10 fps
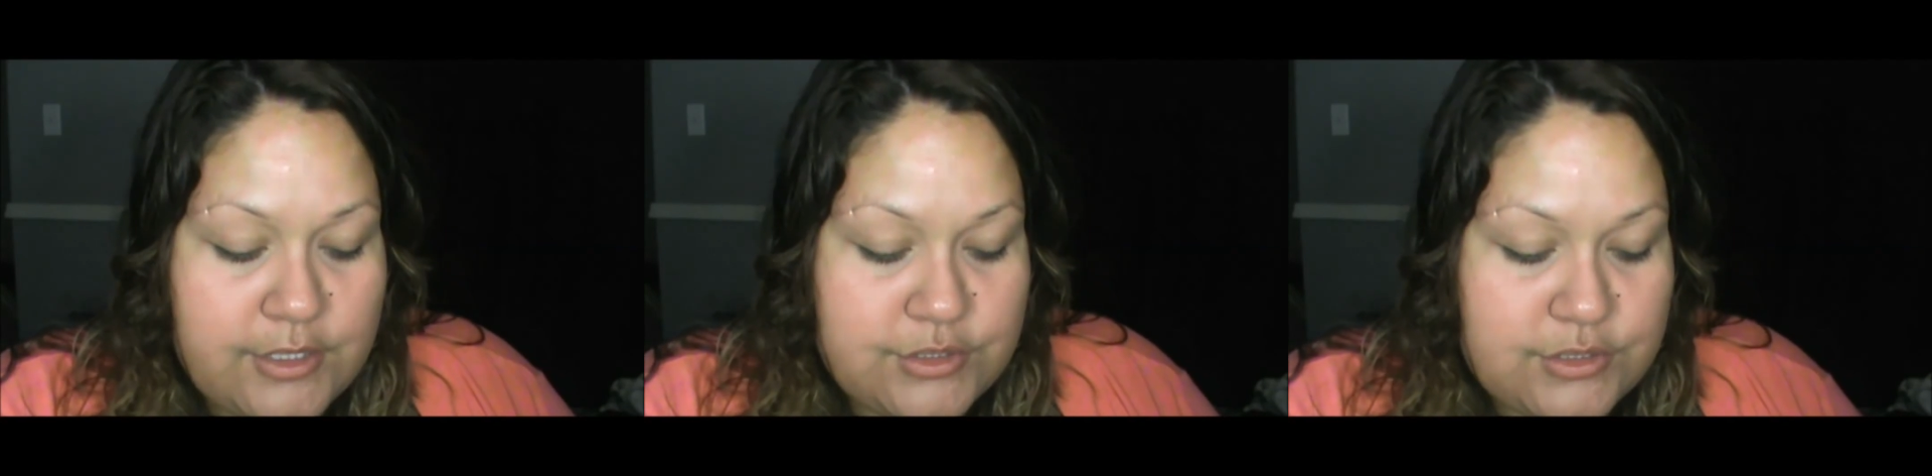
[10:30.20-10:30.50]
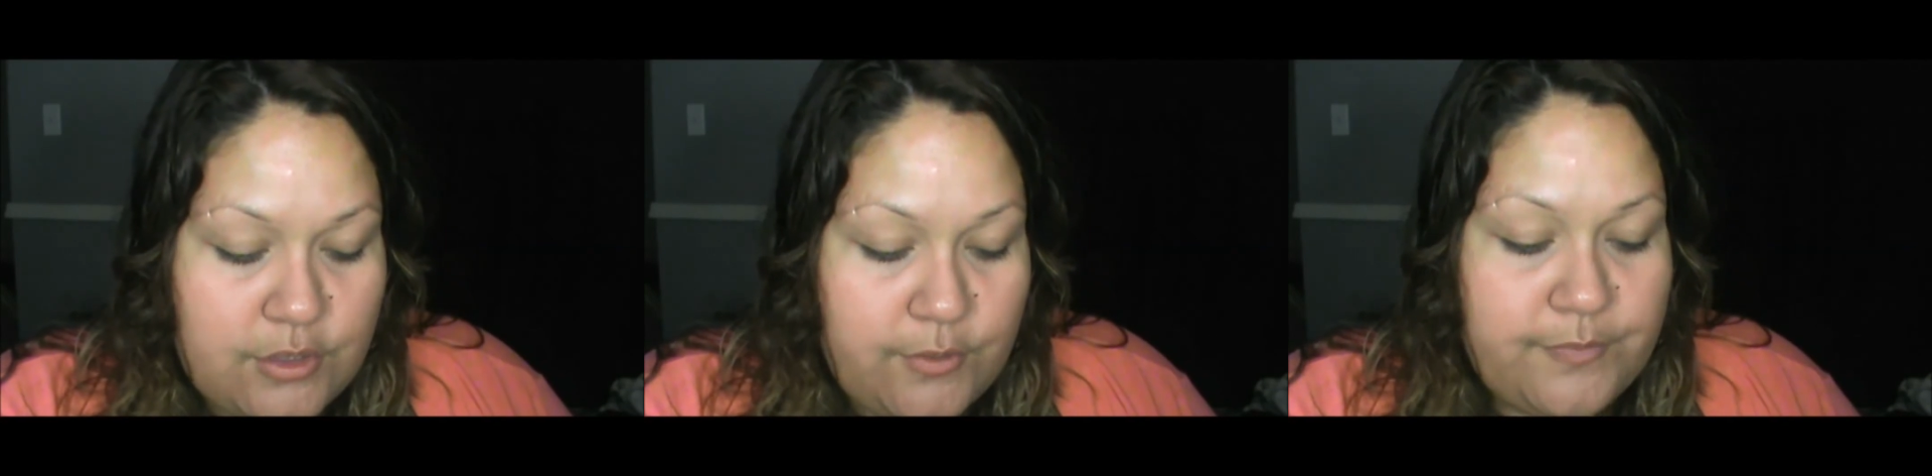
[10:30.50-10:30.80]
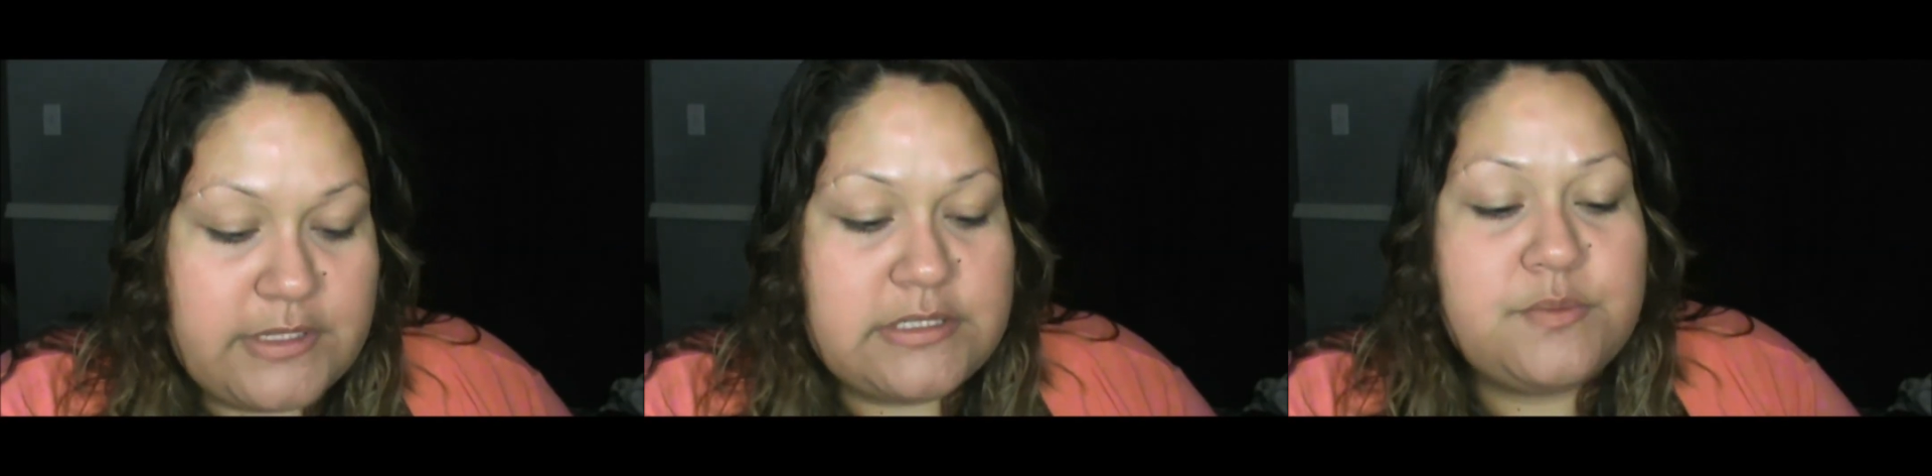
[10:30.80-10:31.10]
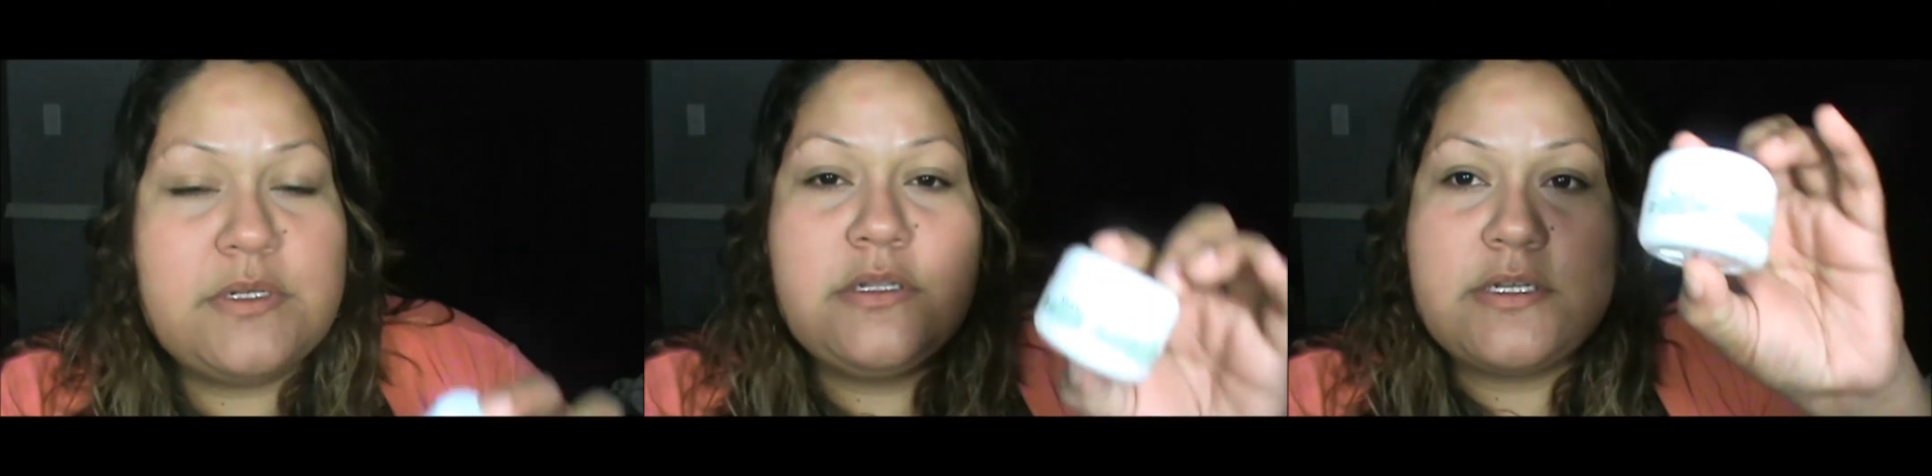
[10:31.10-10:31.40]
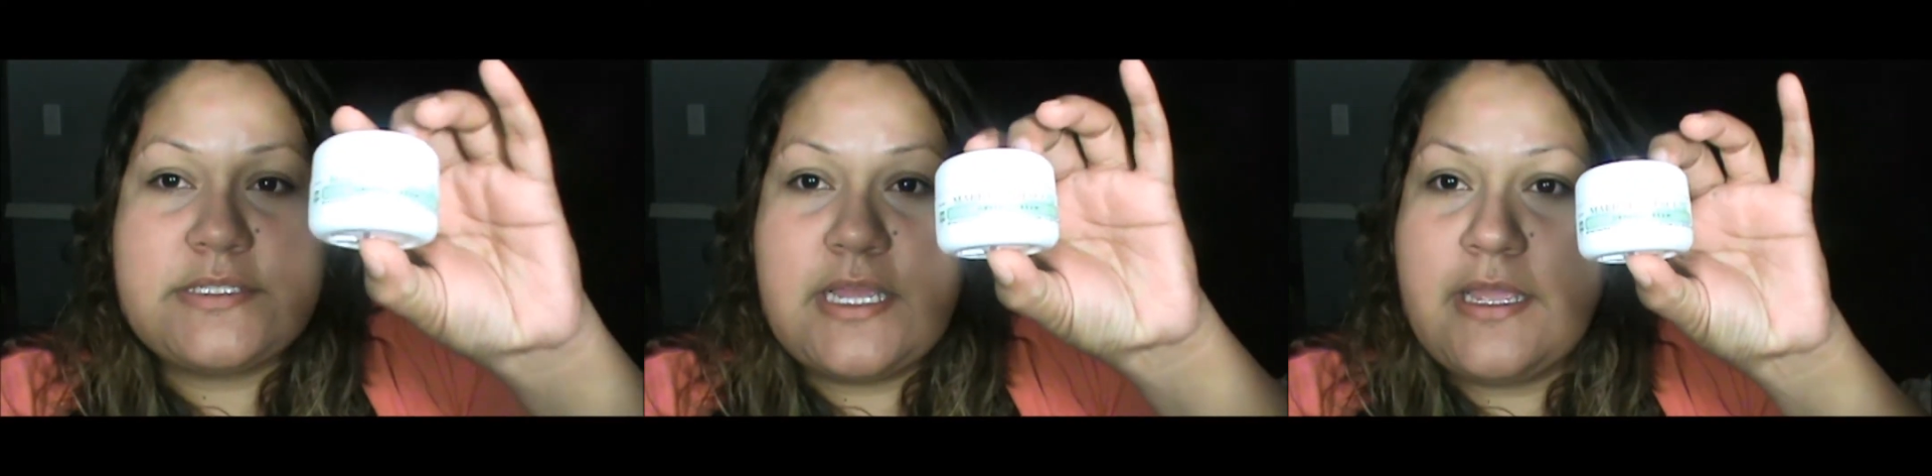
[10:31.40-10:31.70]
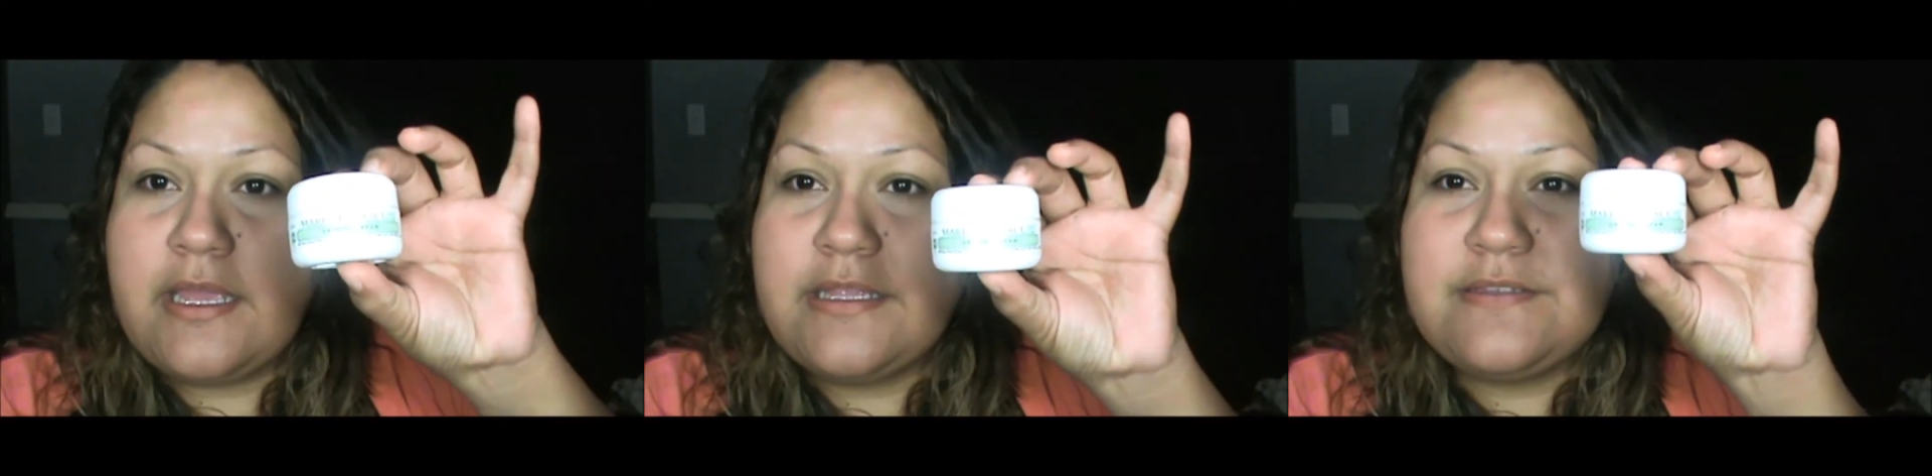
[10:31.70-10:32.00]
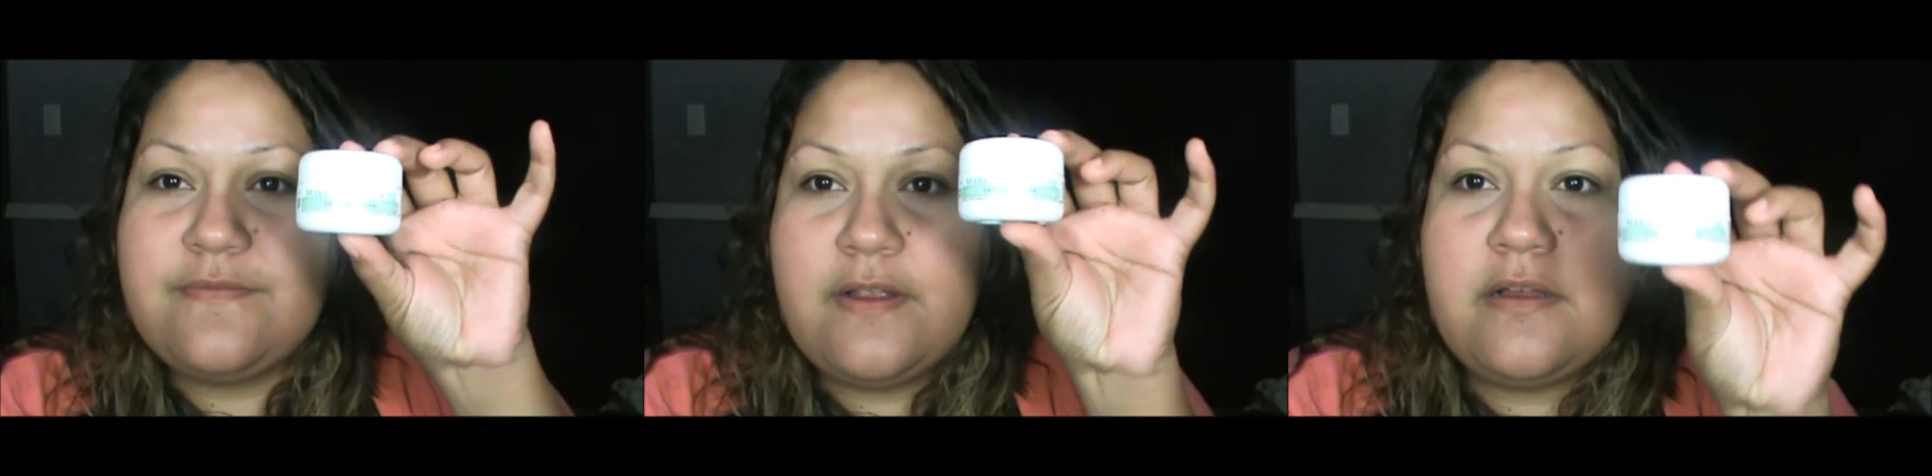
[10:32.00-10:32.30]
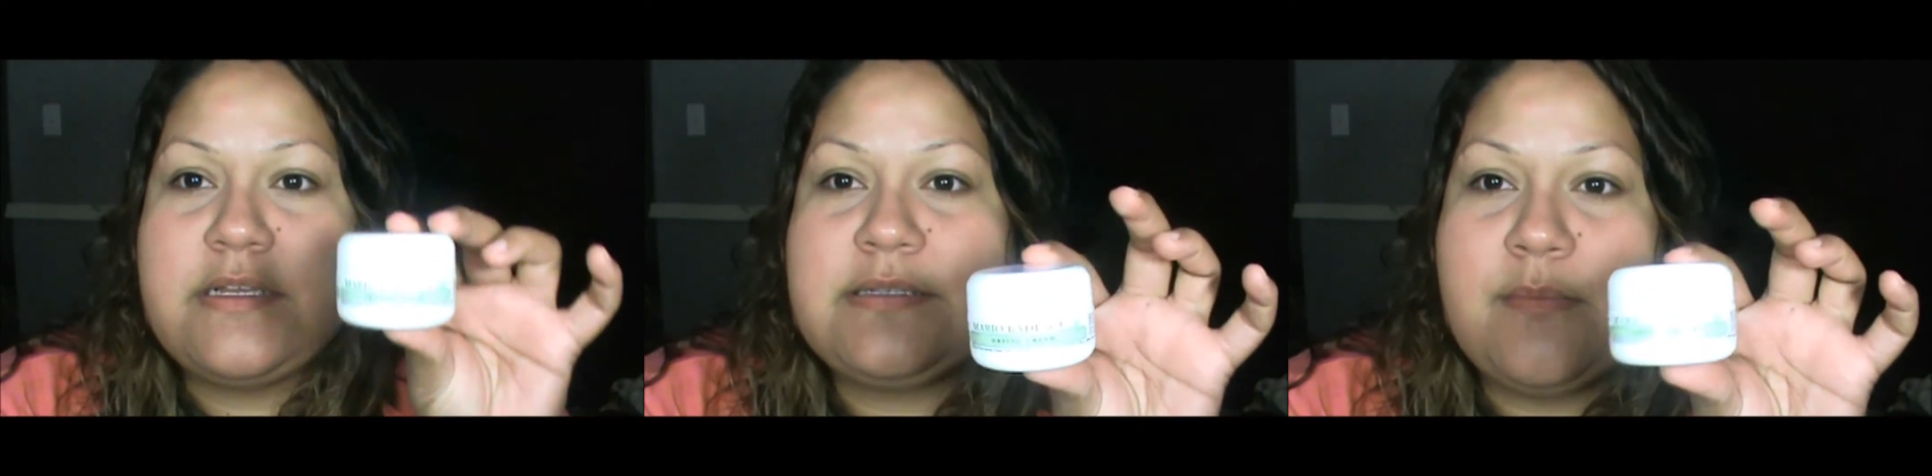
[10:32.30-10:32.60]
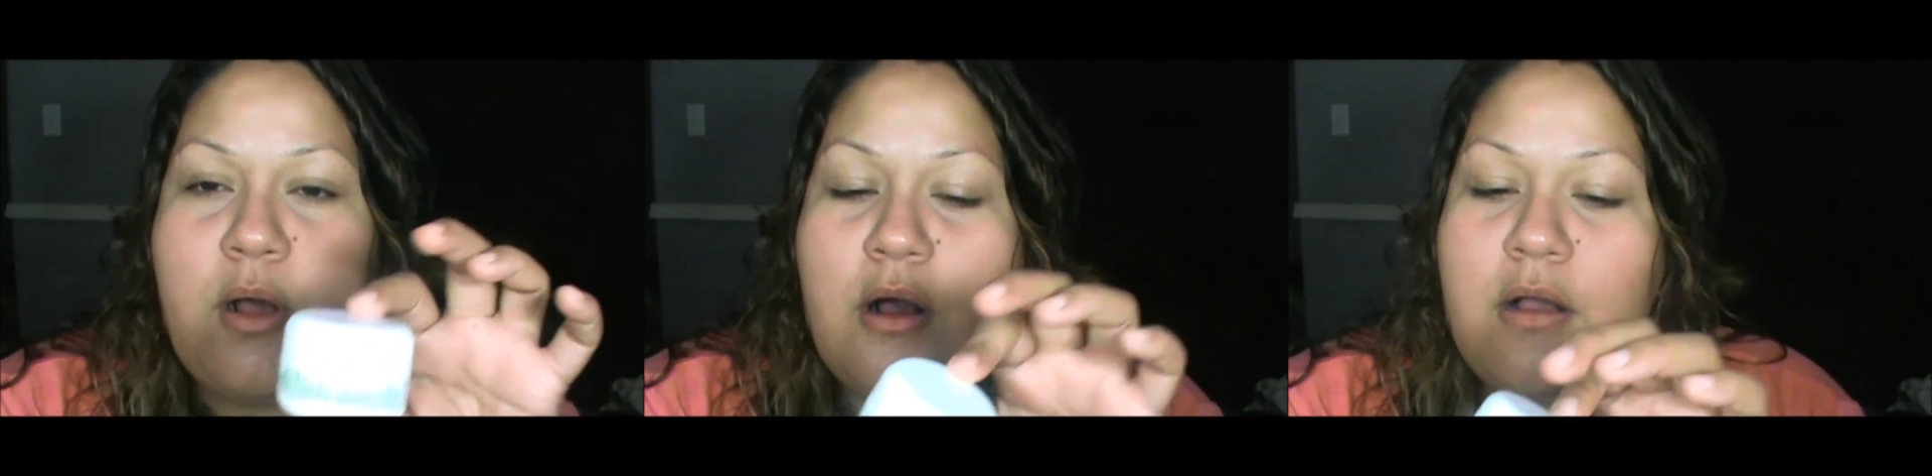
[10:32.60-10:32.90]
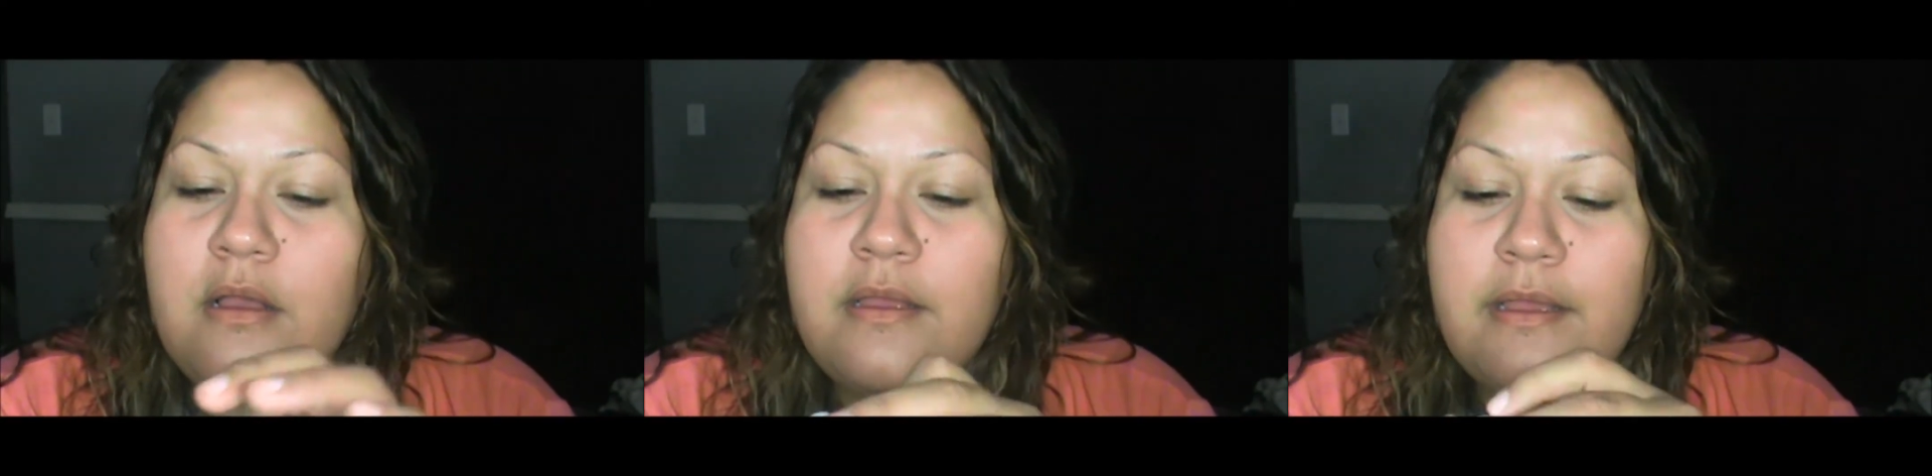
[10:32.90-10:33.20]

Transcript: So this is what it looks like. It's very small.